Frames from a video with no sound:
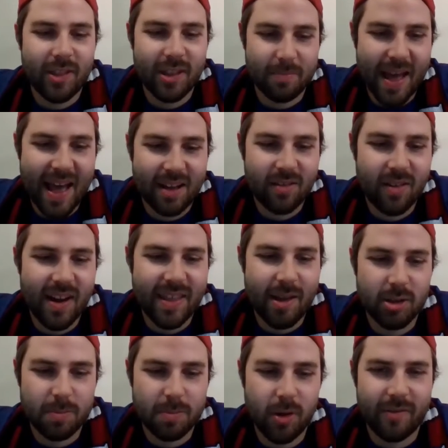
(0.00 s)
for the back line to
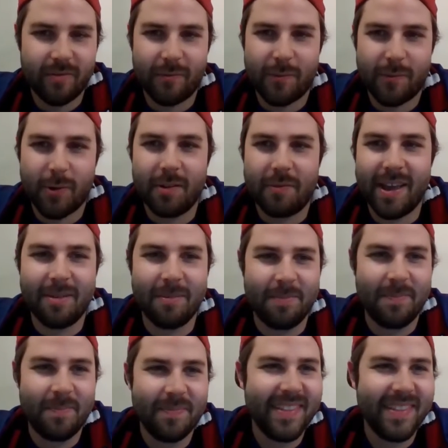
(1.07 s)
put in front of him.